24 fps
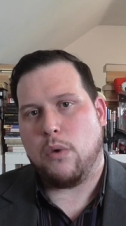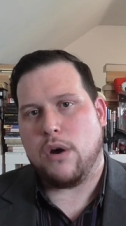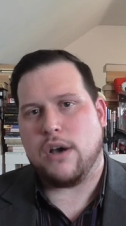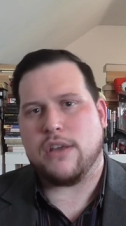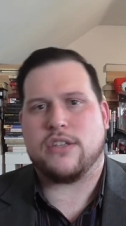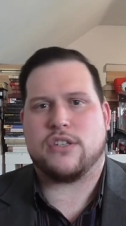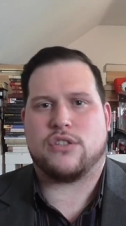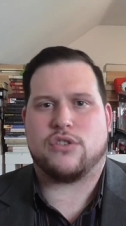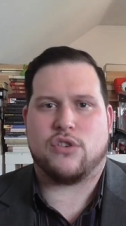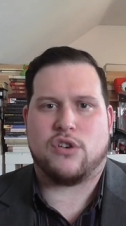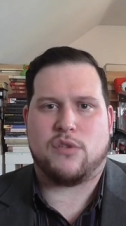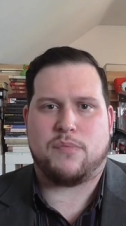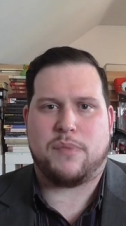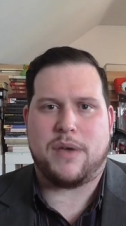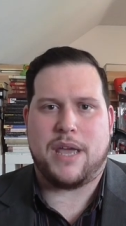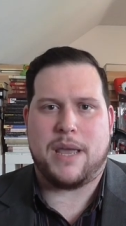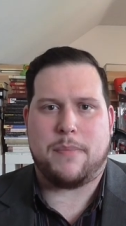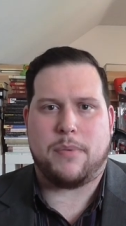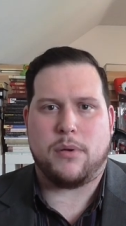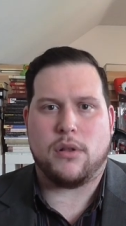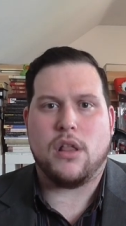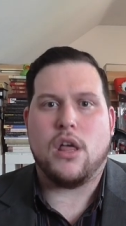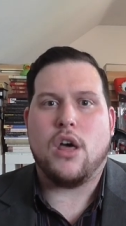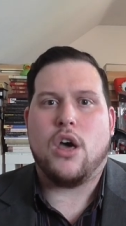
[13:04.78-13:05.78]
were the sort of
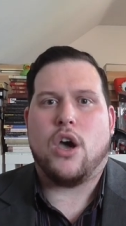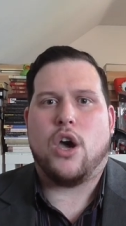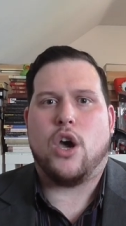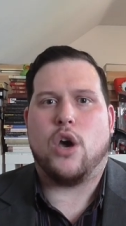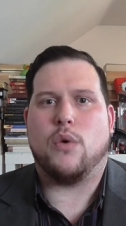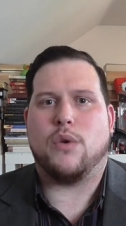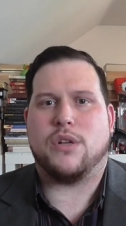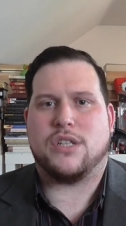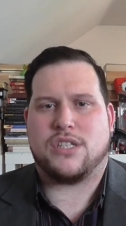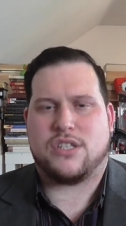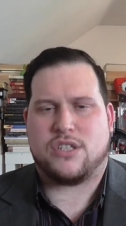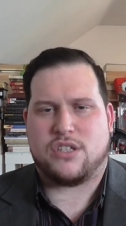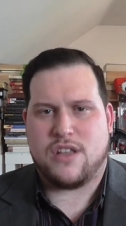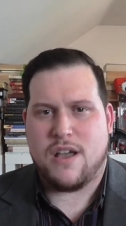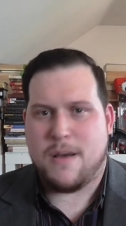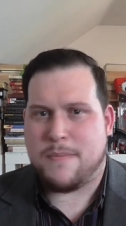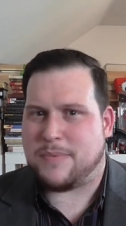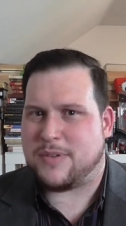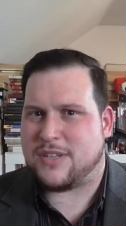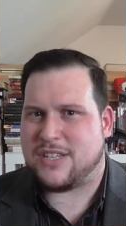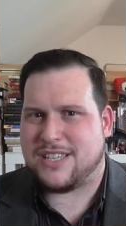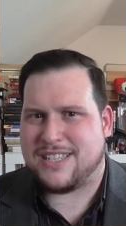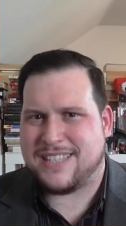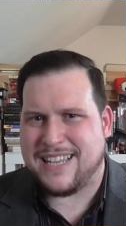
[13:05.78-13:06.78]
people who would
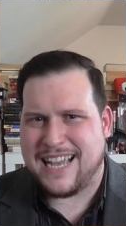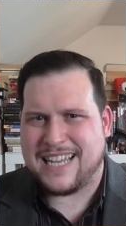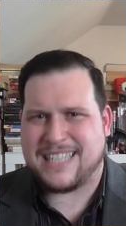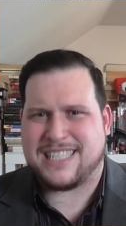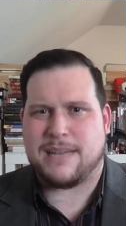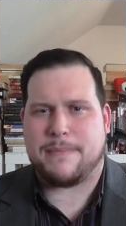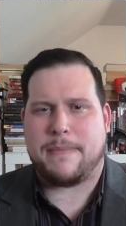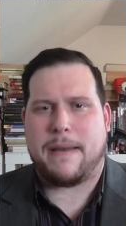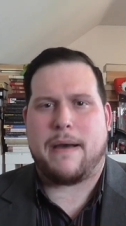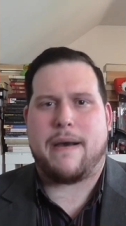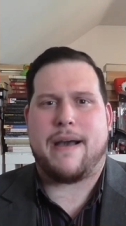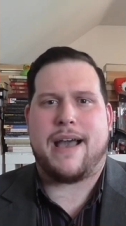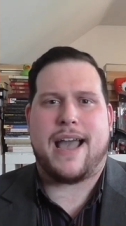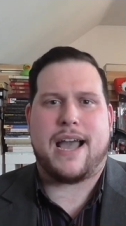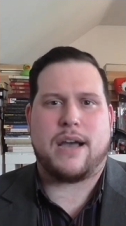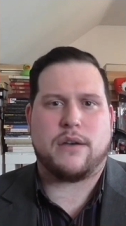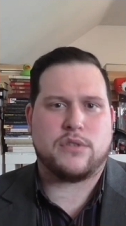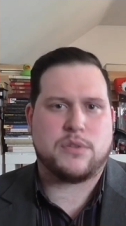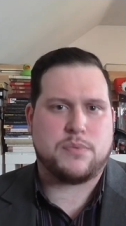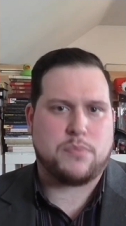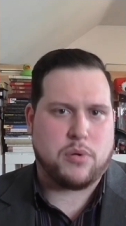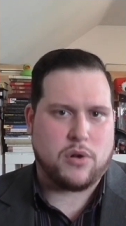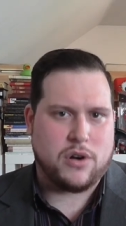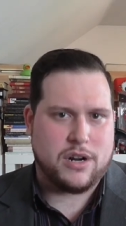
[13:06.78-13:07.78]
obsess about
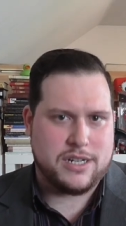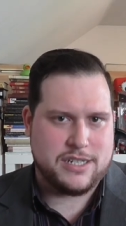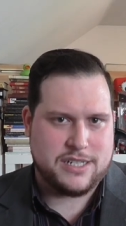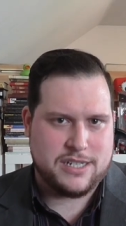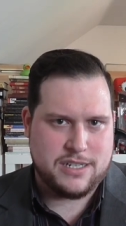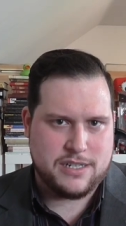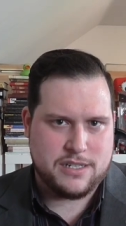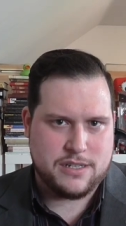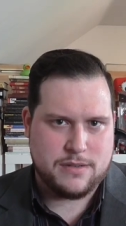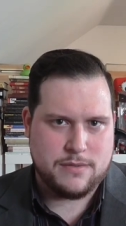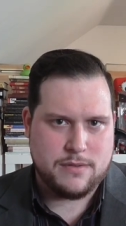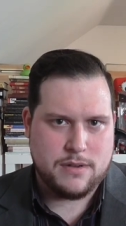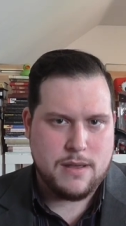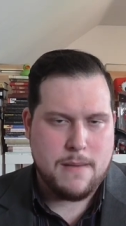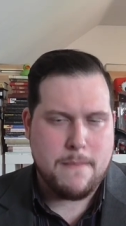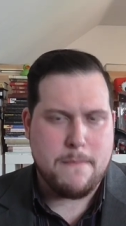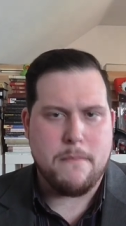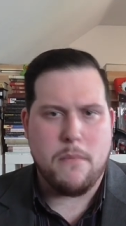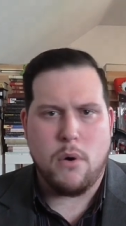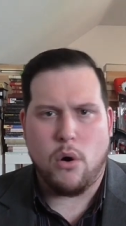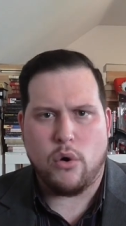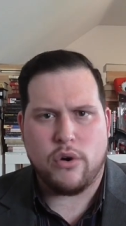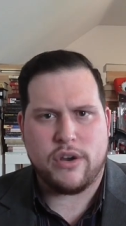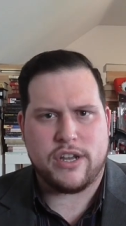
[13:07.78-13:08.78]
house prices,
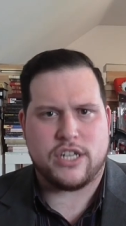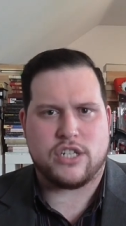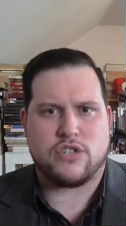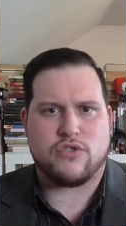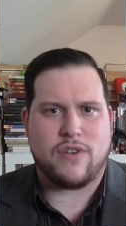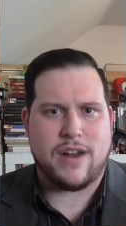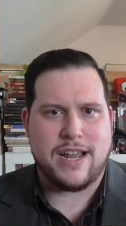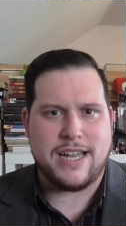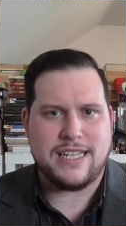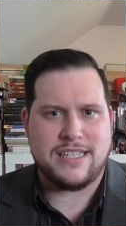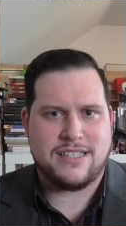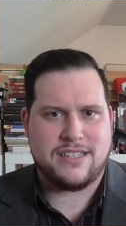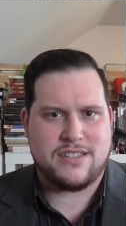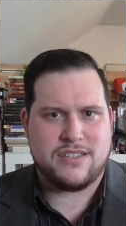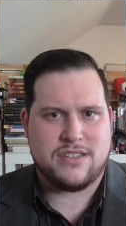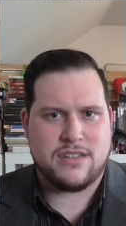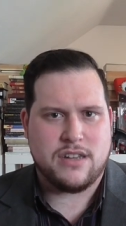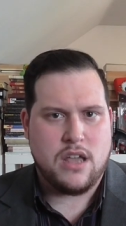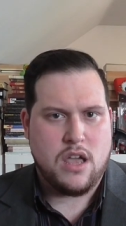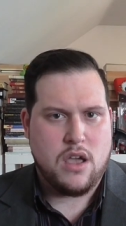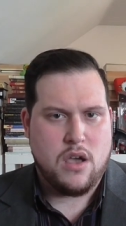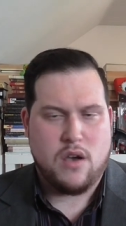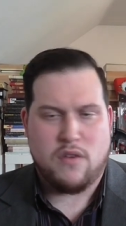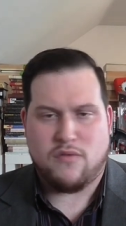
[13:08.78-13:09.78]
mortgage rates,
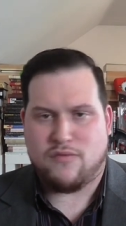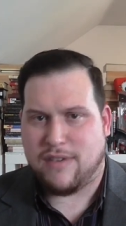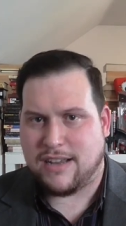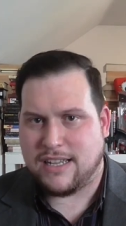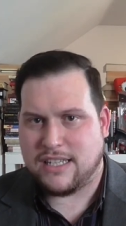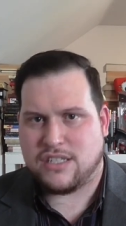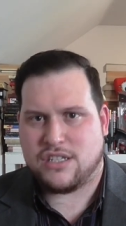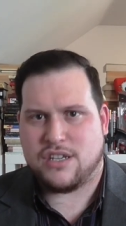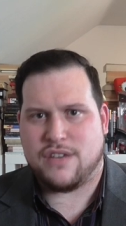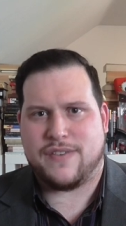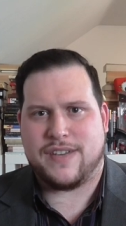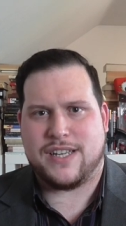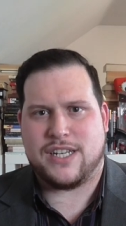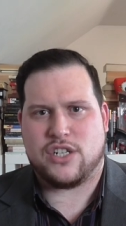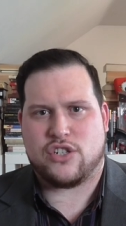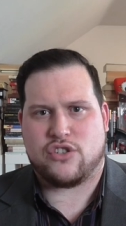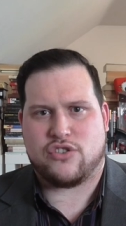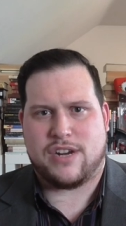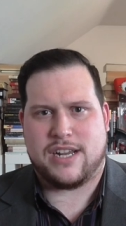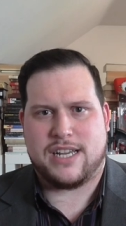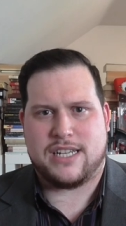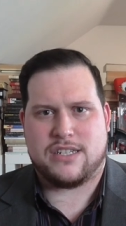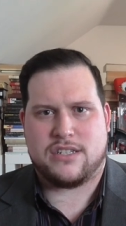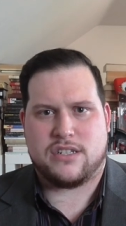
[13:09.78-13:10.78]
rates of
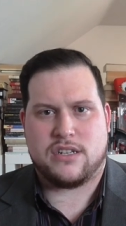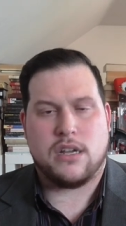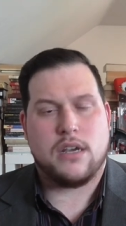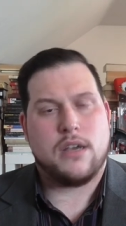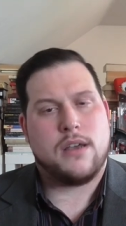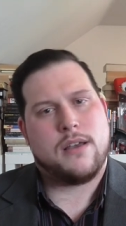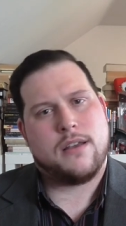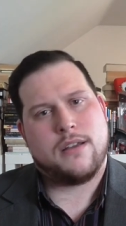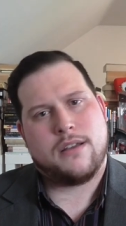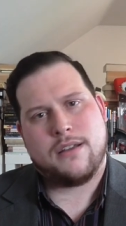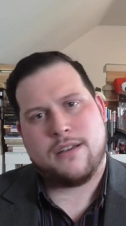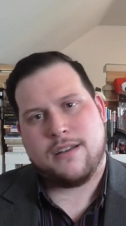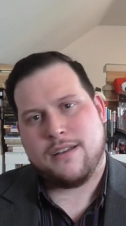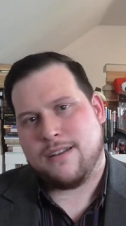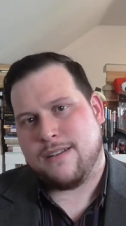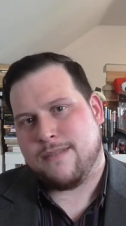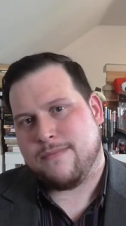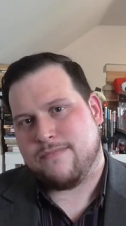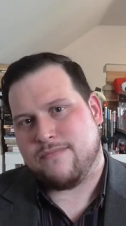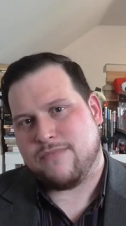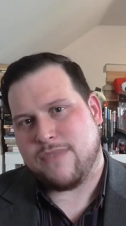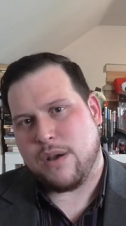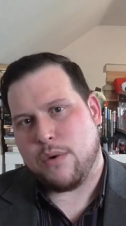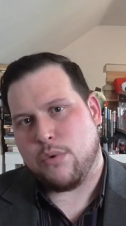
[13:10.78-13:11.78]
interest.
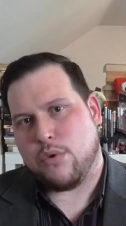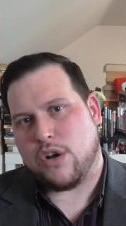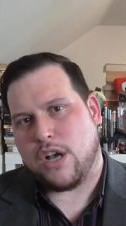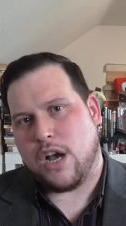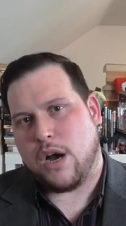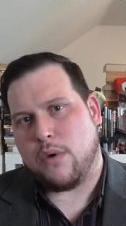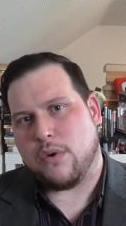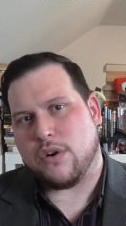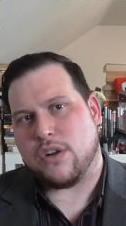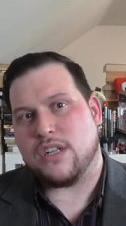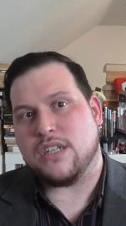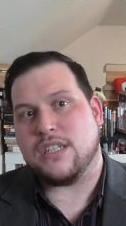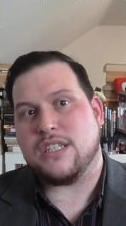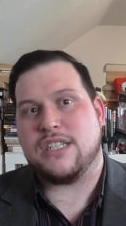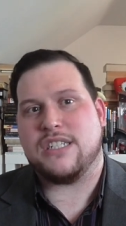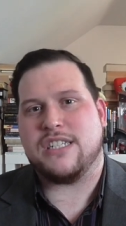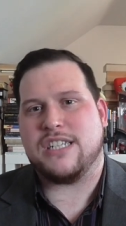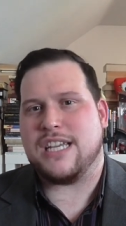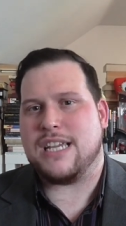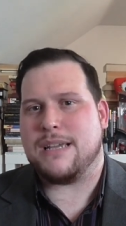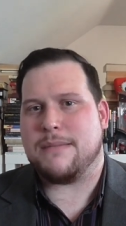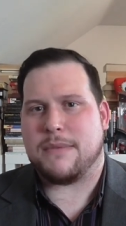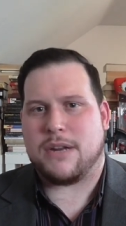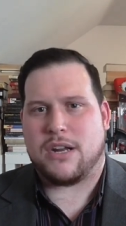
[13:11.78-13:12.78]
They will go on and
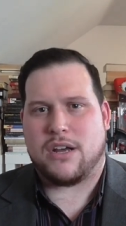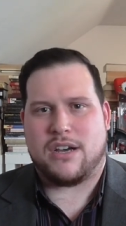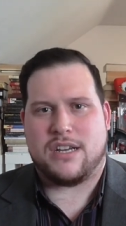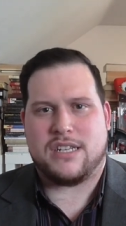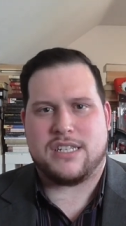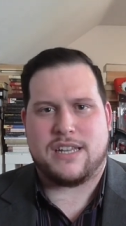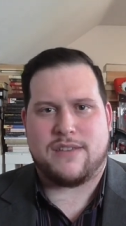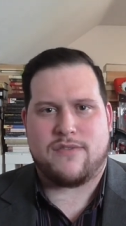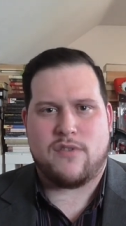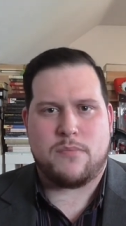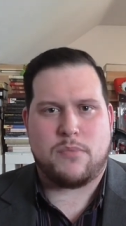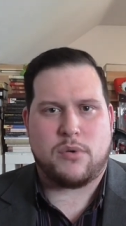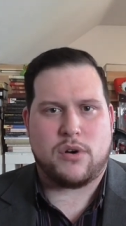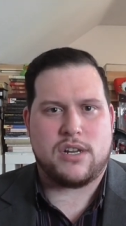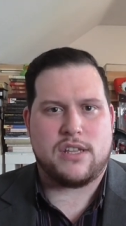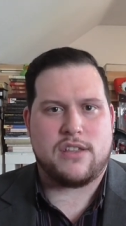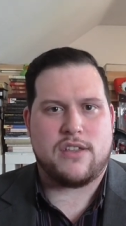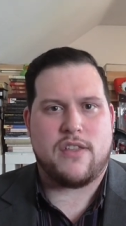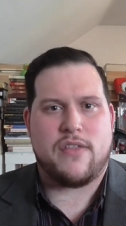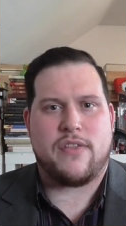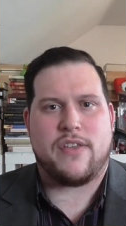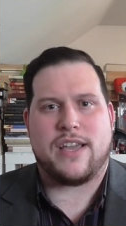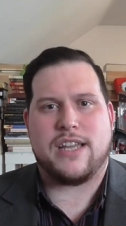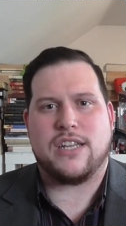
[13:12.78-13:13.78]
demonize everybody
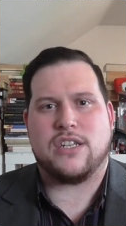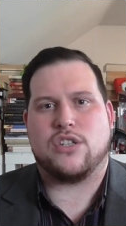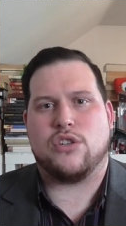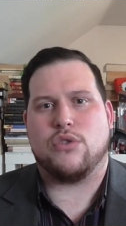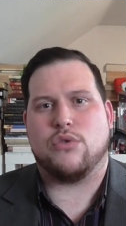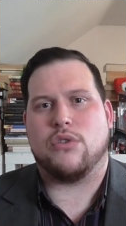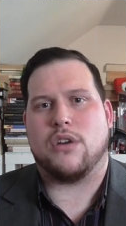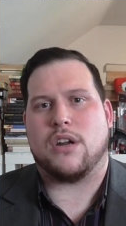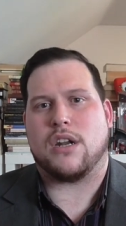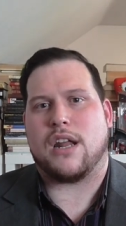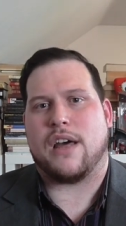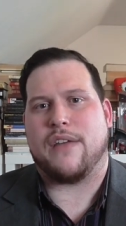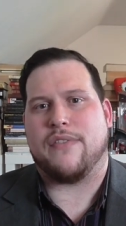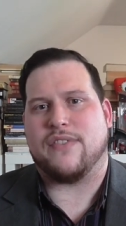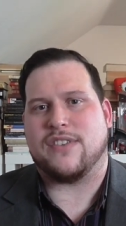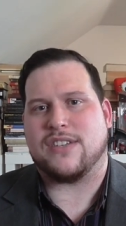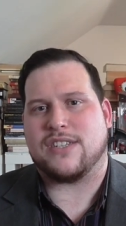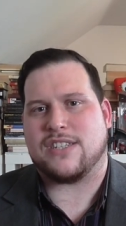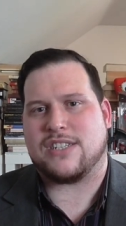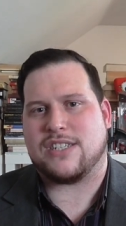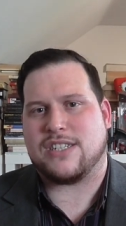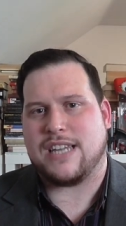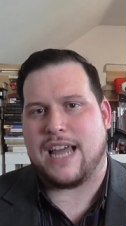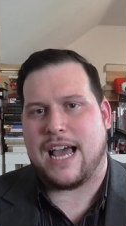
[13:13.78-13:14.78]
that they do not
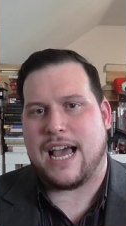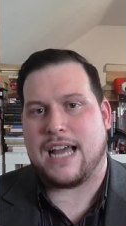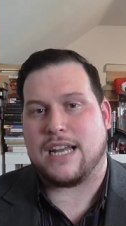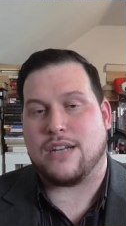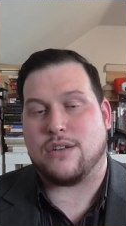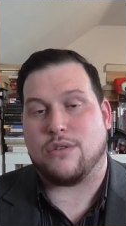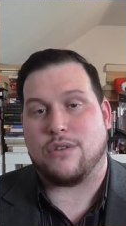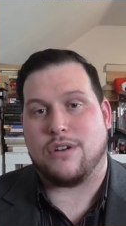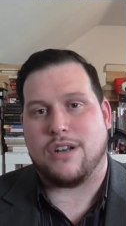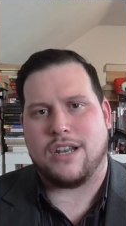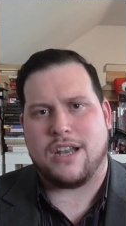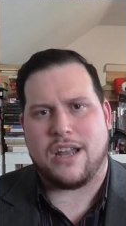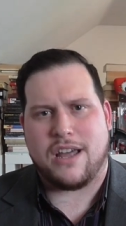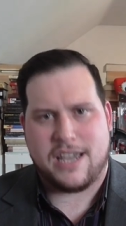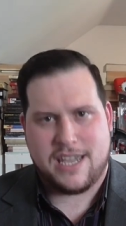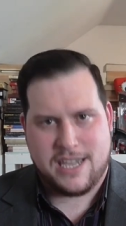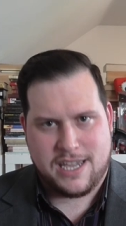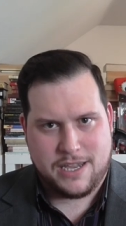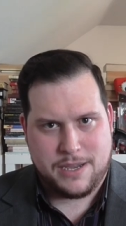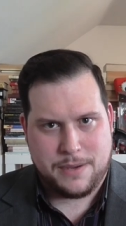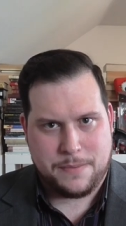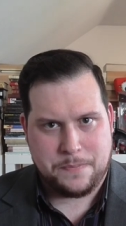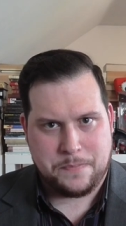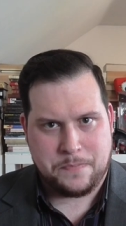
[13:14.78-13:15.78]
understand or
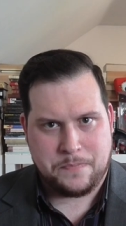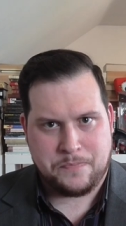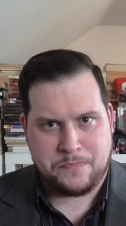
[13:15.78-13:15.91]
like.